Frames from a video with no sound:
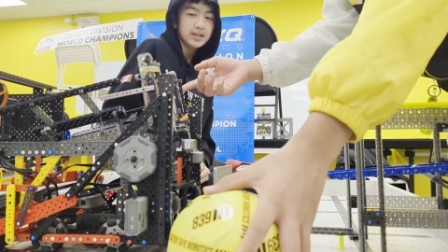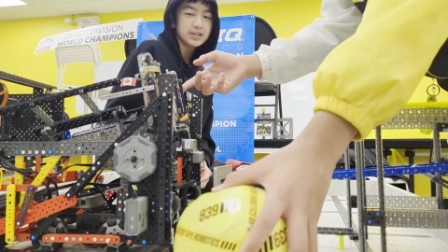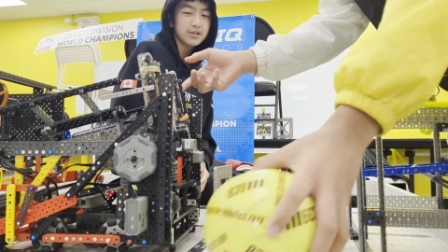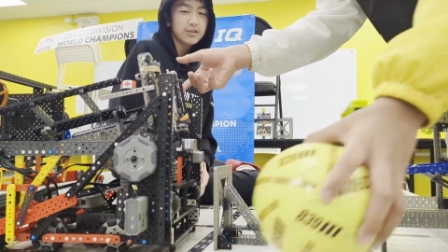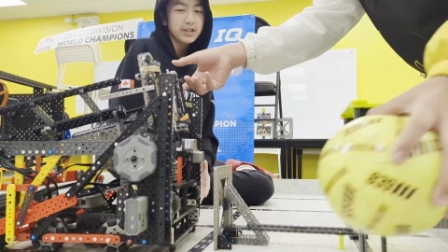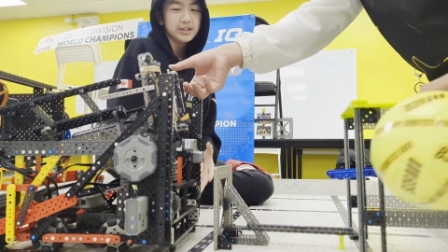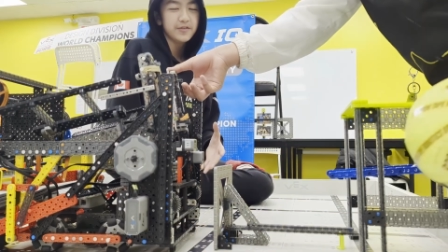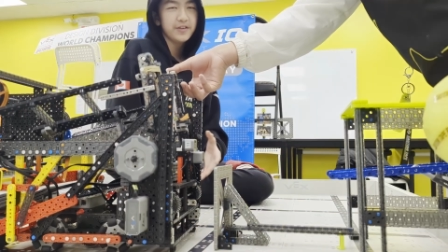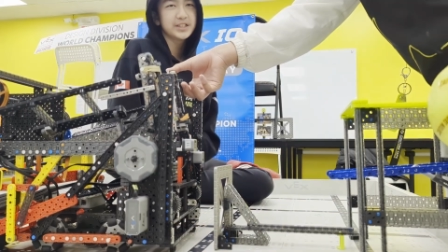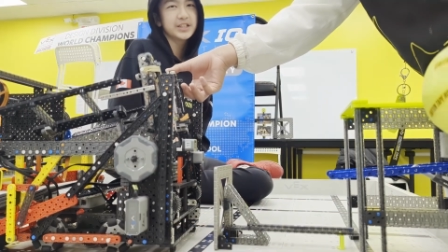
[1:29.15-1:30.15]
So to
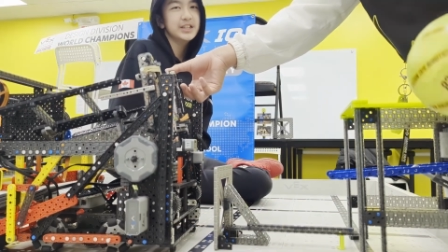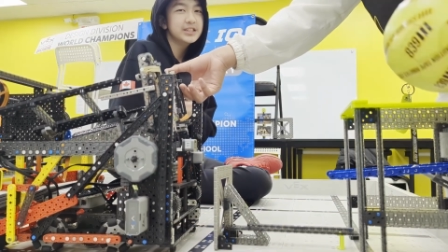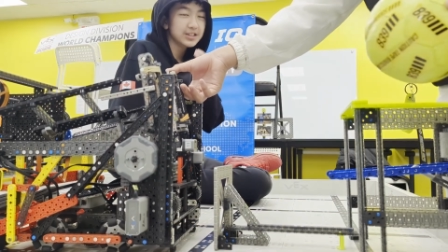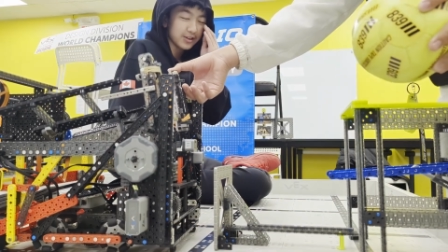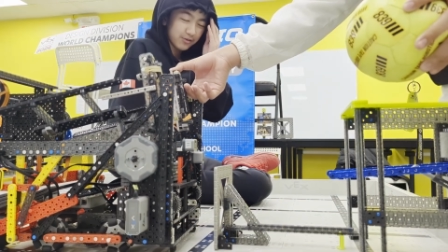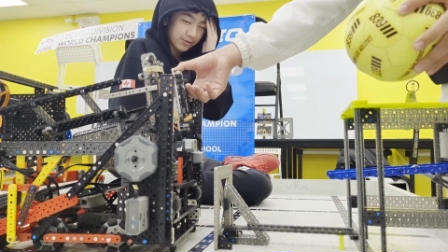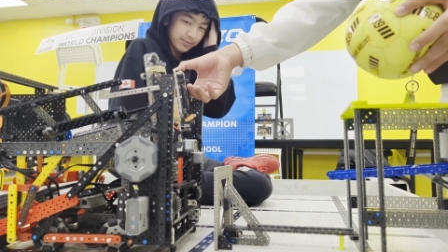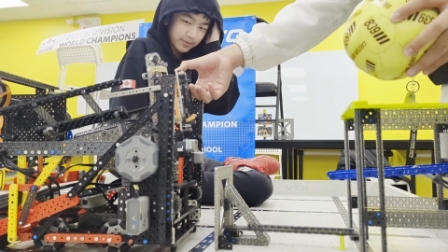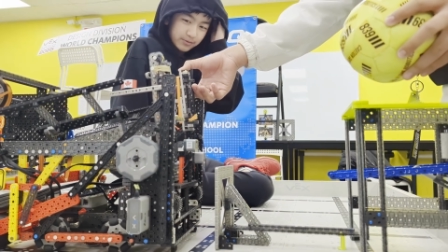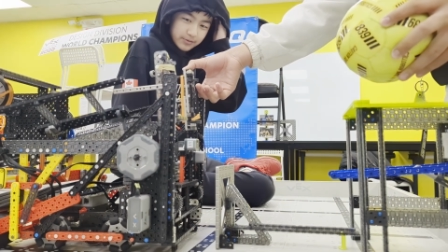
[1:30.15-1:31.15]
fix this,
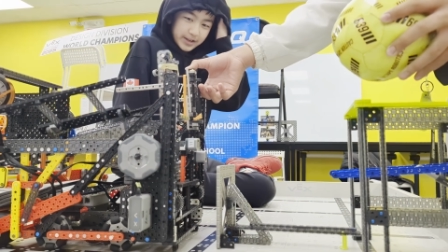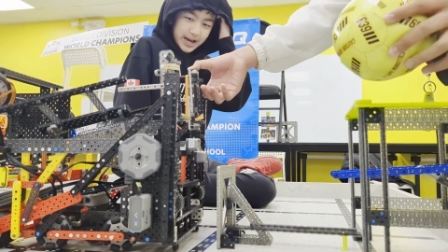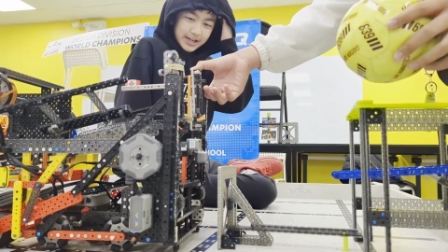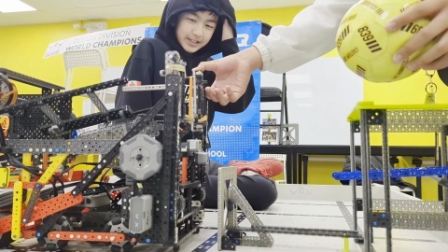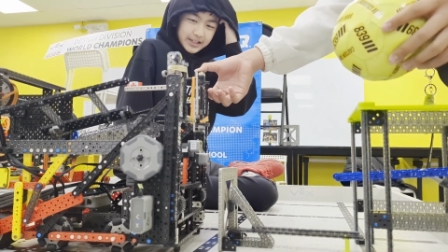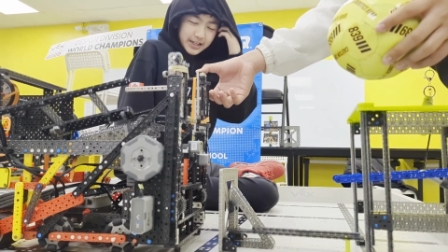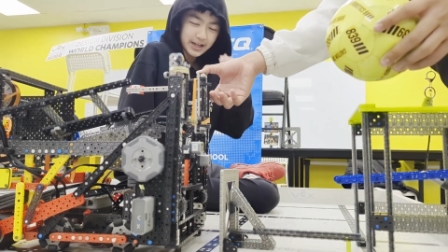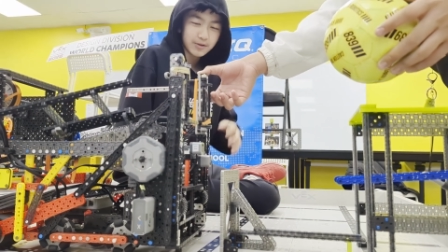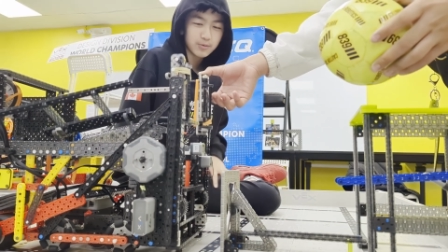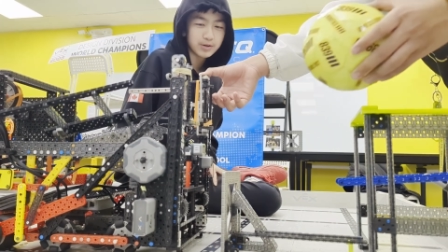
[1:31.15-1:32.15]
we added
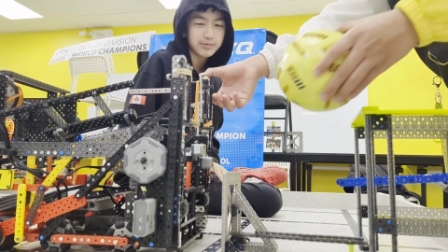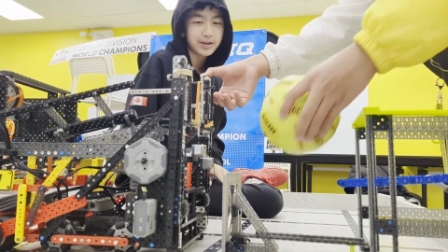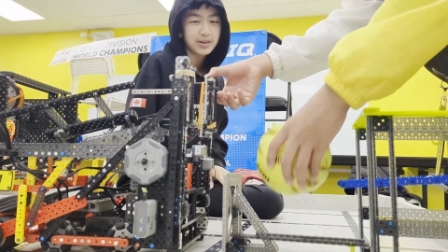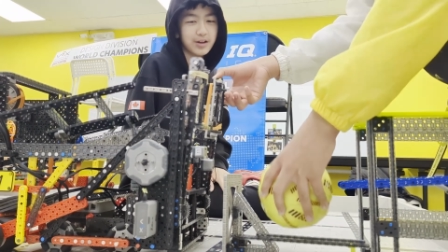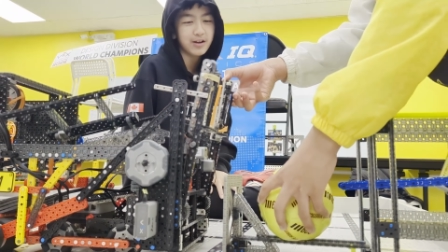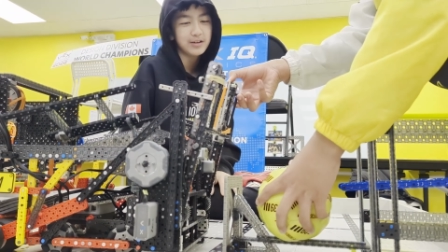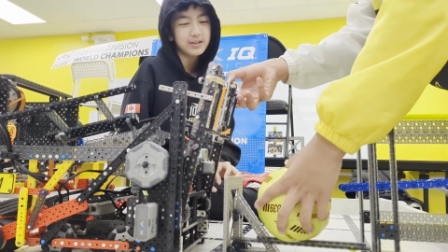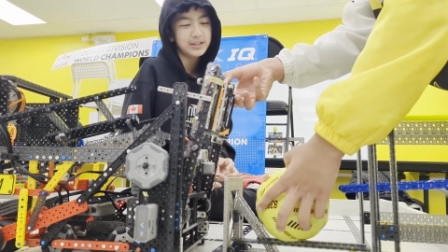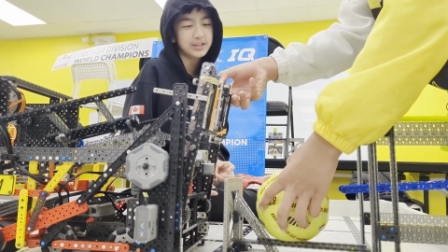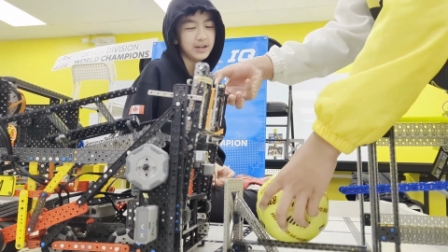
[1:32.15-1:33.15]
a one-way claw
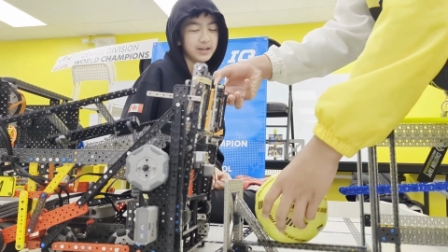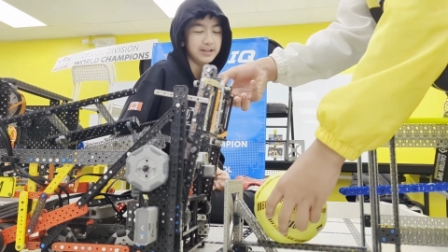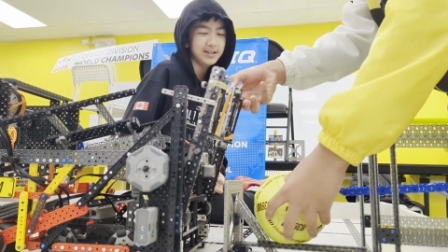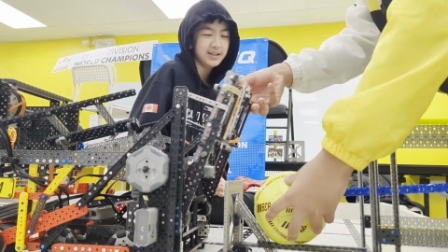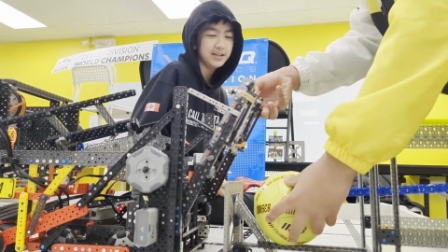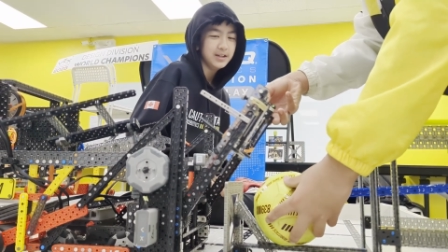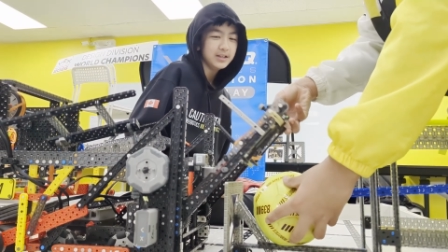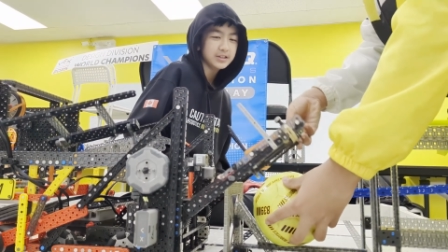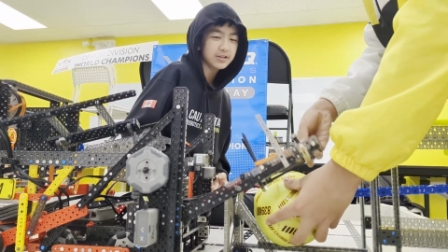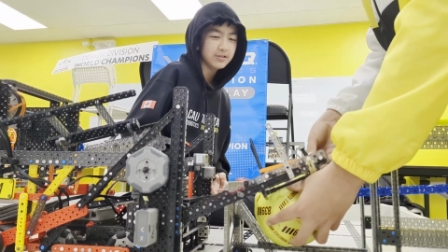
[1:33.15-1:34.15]
design.
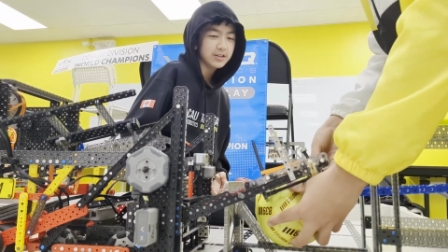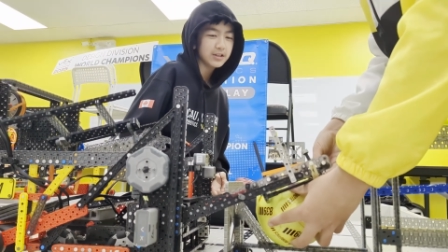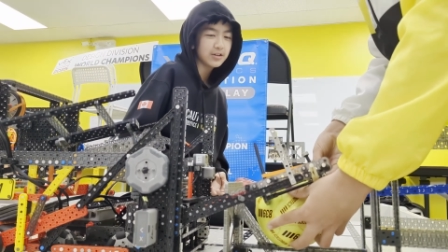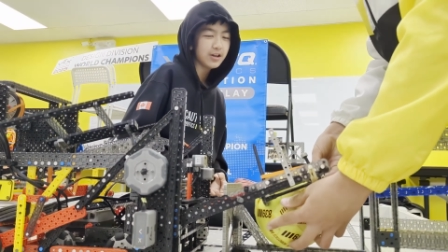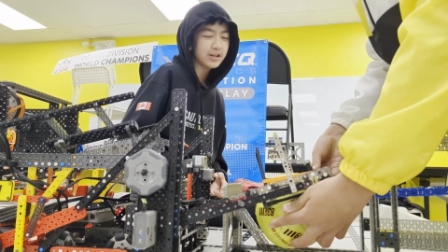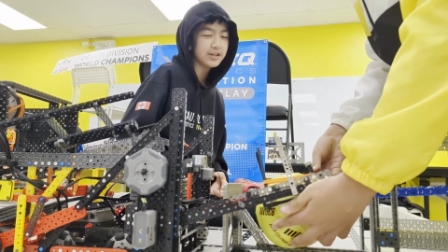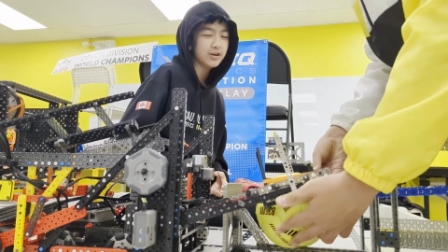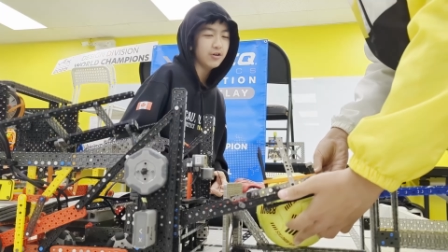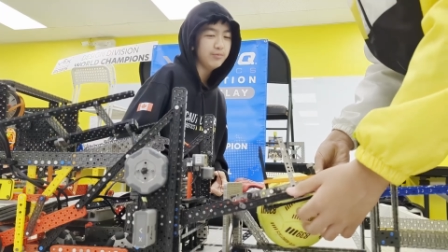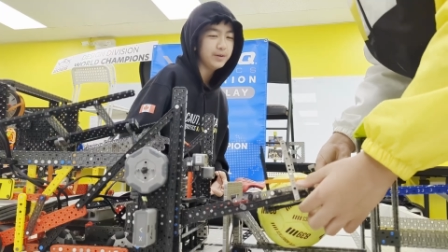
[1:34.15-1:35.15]
So the claw
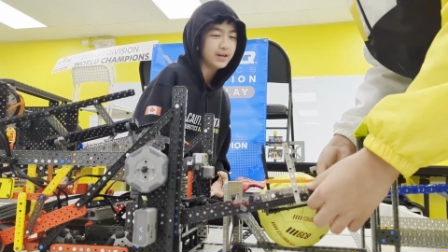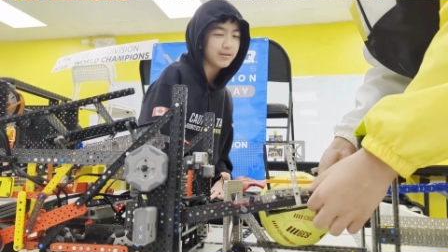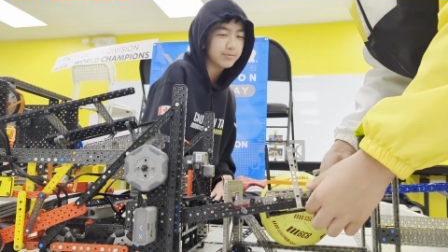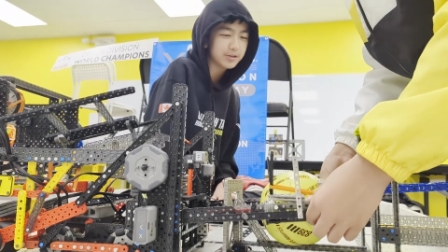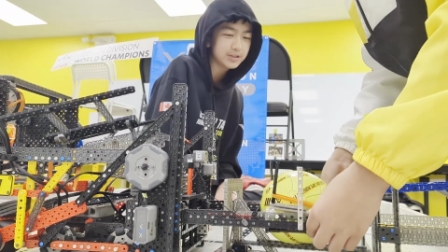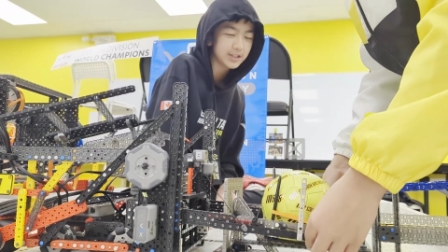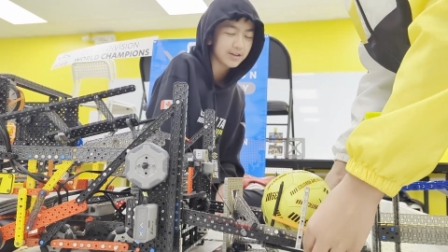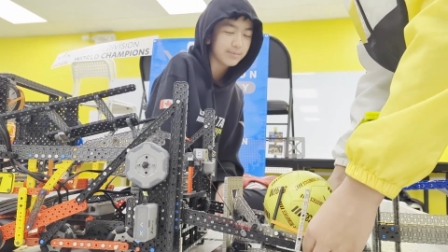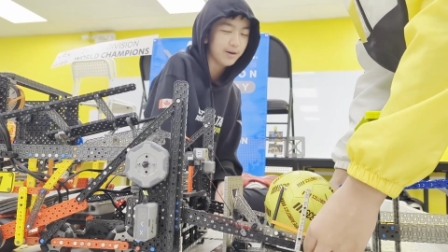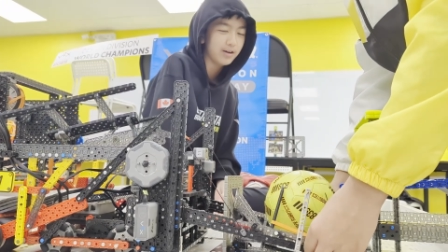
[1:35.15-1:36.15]
can open upwards
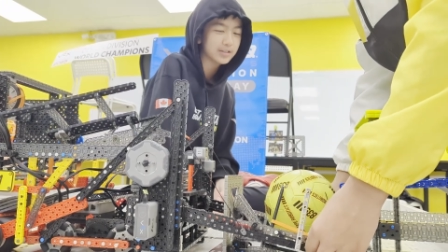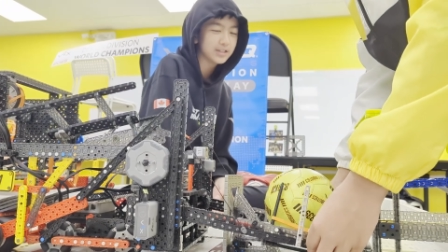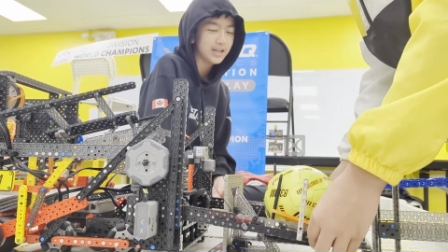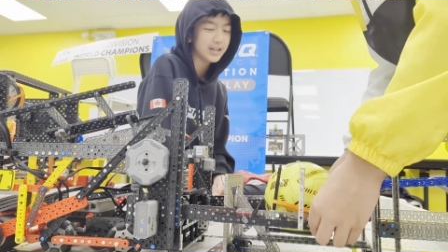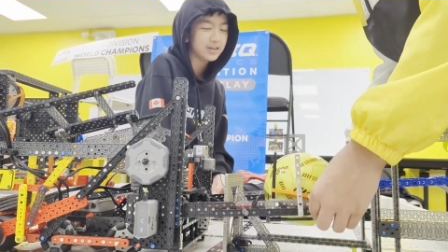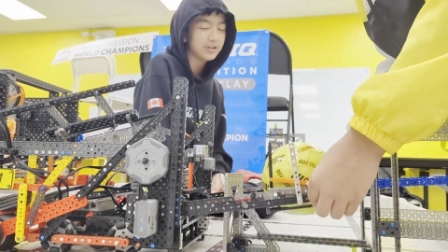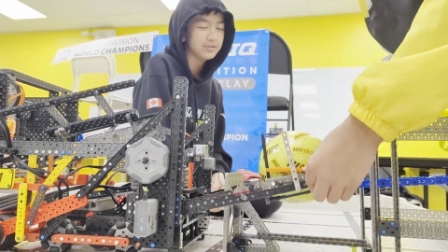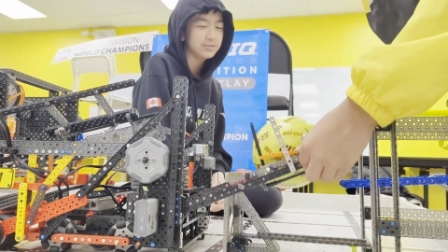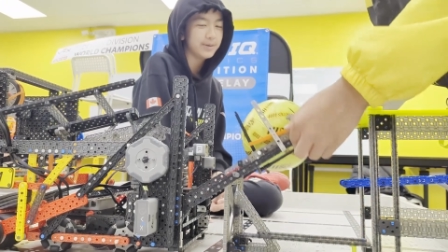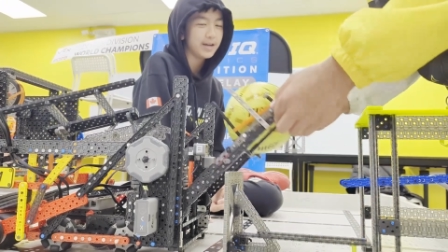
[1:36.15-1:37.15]
like a box and
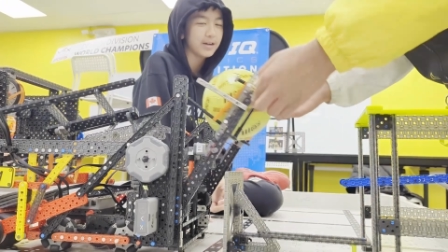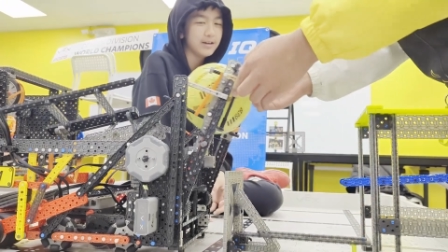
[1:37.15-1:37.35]
close back